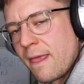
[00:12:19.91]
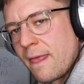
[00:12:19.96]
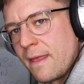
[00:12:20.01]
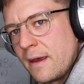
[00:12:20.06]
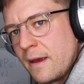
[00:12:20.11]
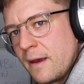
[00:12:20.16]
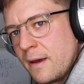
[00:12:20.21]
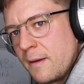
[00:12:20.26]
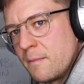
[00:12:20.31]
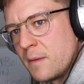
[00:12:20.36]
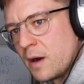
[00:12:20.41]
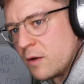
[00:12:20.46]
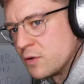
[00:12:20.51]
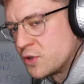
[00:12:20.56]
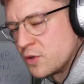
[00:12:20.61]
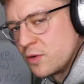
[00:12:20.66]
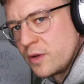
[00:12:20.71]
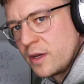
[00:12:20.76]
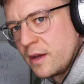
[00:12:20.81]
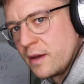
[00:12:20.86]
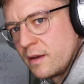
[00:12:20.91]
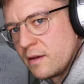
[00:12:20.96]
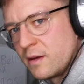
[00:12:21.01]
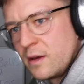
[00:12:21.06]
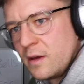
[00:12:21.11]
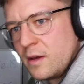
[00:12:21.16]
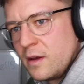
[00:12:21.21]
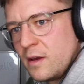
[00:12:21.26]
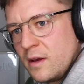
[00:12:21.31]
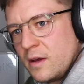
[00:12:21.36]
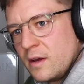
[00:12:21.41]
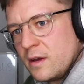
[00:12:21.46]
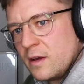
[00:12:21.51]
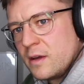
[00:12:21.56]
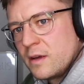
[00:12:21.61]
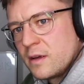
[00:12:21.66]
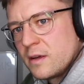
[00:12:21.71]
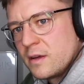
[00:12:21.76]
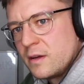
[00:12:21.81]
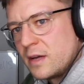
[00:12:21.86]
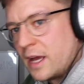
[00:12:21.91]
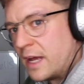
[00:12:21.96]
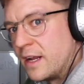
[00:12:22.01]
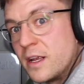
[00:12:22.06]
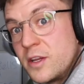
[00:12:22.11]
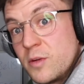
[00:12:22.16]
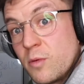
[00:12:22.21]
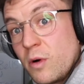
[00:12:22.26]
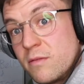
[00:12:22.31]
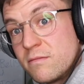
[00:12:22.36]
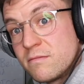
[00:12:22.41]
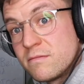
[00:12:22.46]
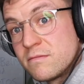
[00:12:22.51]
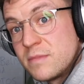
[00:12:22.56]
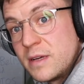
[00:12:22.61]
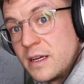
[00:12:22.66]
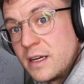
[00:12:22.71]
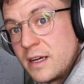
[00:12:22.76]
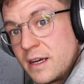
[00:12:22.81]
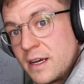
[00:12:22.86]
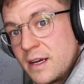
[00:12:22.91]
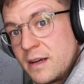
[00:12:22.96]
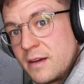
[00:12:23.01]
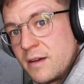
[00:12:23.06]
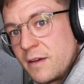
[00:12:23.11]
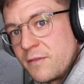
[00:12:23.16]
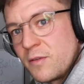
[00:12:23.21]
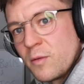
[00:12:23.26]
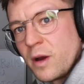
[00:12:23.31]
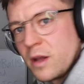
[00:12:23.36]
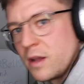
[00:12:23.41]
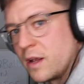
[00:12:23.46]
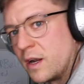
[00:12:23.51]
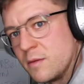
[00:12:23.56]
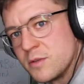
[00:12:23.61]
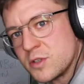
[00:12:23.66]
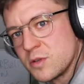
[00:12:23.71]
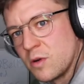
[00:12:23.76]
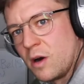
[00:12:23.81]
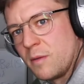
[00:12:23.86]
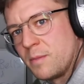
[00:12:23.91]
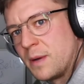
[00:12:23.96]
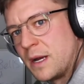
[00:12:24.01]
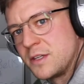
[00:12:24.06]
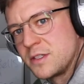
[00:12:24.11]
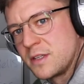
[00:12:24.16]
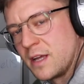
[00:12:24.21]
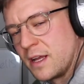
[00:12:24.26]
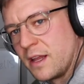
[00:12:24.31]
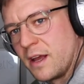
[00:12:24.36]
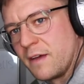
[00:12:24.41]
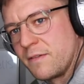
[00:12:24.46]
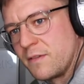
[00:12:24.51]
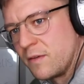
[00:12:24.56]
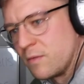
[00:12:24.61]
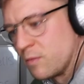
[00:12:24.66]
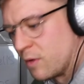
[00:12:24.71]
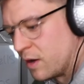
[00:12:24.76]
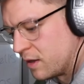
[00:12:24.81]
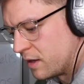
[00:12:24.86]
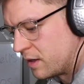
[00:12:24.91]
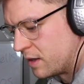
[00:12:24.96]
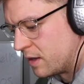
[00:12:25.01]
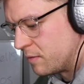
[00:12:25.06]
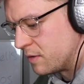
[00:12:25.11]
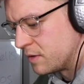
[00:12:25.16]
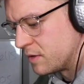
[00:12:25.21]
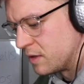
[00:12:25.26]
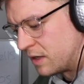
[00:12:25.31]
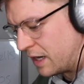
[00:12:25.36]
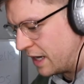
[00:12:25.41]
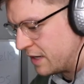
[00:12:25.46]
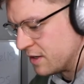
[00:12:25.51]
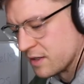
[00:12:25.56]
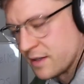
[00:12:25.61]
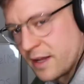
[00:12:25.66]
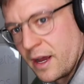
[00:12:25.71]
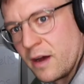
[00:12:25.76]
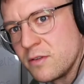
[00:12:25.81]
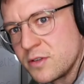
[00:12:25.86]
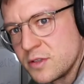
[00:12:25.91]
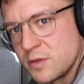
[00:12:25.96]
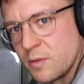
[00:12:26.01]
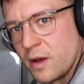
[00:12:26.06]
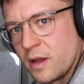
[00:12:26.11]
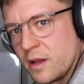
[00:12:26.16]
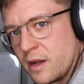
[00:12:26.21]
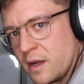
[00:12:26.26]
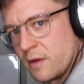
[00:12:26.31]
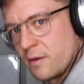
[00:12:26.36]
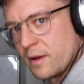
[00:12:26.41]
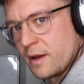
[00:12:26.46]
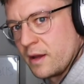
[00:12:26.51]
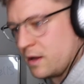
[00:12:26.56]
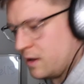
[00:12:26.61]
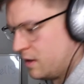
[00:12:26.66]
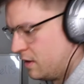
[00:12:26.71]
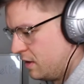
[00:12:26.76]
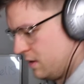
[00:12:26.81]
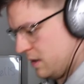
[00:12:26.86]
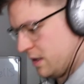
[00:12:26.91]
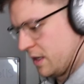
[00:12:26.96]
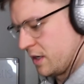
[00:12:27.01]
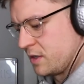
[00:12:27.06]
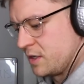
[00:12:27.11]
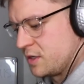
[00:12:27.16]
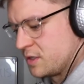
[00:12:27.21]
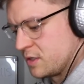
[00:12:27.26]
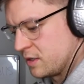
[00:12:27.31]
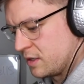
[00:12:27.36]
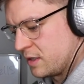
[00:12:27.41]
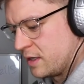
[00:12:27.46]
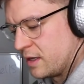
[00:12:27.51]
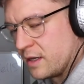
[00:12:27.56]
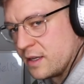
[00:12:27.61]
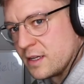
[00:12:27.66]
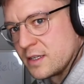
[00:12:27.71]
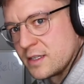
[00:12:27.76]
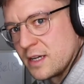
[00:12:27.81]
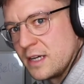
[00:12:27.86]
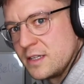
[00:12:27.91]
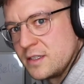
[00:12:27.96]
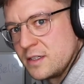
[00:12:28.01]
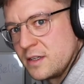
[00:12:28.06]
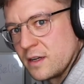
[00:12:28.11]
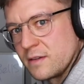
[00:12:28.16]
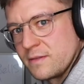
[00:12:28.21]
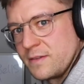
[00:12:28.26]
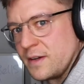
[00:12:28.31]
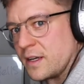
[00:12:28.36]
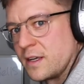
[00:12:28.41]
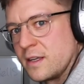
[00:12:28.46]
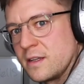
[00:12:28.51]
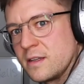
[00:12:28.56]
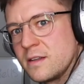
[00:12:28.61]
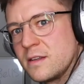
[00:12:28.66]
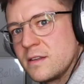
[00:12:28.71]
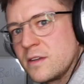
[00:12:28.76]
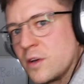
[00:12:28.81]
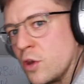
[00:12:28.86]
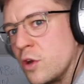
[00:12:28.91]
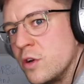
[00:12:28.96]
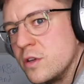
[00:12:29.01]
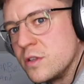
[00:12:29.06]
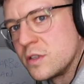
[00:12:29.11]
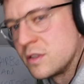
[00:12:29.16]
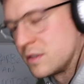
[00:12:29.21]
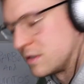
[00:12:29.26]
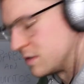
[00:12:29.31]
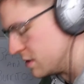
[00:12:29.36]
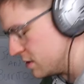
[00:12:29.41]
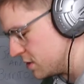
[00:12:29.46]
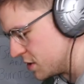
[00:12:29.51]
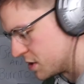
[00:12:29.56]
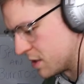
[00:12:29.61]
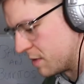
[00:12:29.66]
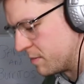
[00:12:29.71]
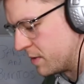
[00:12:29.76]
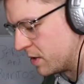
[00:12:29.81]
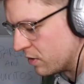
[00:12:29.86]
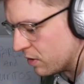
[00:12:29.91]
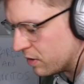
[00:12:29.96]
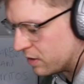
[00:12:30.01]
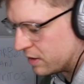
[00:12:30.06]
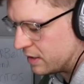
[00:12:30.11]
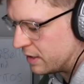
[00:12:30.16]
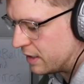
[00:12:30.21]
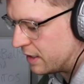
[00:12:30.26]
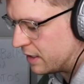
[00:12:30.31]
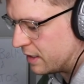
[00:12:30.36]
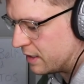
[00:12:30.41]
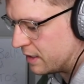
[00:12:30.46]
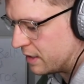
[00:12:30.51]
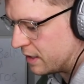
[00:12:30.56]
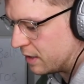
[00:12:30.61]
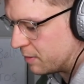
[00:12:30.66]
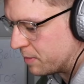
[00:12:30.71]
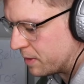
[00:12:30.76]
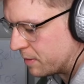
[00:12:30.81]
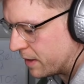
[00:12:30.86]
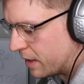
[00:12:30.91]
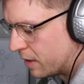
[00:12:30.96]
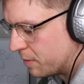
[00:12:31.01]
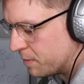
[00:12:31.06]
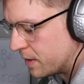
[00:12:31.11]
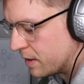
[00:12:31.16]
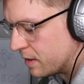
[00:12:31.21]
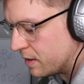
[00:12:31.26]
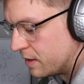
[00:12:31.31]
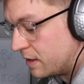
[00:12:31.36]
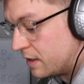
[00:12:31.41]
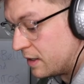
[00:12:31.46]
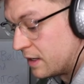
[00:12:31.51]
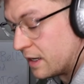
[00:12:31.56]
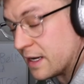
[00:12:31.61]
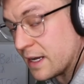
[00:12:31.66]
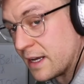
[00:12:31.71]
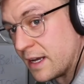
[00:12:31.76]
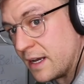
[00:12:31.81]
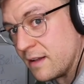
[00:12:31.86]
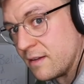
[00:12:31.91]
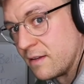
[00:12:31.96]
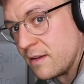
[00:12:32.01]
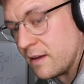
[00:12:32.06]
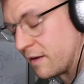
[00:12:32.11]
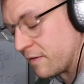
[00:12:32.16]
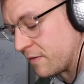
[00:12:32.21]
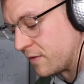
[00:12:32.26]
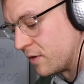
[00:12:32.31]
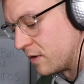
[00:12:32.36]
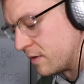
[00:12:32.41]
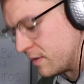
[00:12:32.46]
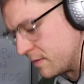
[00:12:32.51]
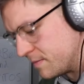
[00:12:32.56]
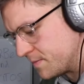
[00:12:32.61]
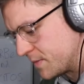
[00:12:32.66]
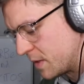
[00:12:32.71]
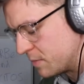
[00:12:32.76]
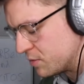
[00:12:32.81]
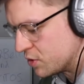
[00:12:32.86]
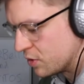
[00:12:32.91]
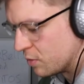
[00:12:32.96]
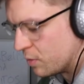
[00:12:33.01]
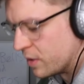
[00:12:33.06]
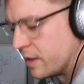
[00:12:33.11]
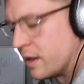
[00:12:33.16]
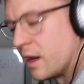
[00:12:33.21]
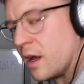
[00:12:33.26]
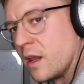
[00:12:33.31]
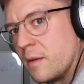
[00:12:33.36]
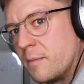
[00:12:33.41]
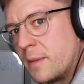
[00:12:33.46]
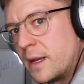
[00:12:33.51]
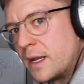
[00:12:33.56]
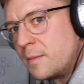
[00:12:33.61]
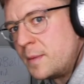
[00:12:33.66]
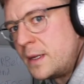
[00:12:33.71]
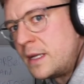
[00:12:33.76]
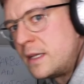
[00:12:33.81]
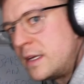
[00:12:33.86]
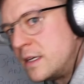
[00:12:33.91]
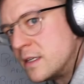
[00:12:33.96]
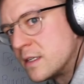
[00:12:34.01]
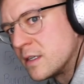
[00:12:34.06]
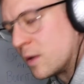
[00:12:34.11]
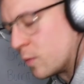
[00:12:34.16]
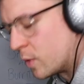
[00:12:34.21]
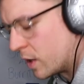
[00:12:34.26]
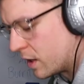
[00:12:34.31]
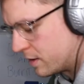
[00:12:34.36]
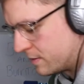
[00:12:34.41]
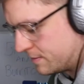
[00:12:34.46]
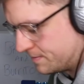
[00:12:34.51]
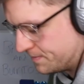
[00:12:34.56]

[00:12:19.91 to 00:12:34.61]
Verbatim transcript: Um, I'll show you anything you want. Uh, if you want to learn how to squat, bench, deadlift, if you want to learn how to hit your delts, you want to learn how to increase your, uh, the size of your fucking glutes, just let me know uh, and I'll be able to help you. And again, if not, I'm sure one of the other many P Ts will.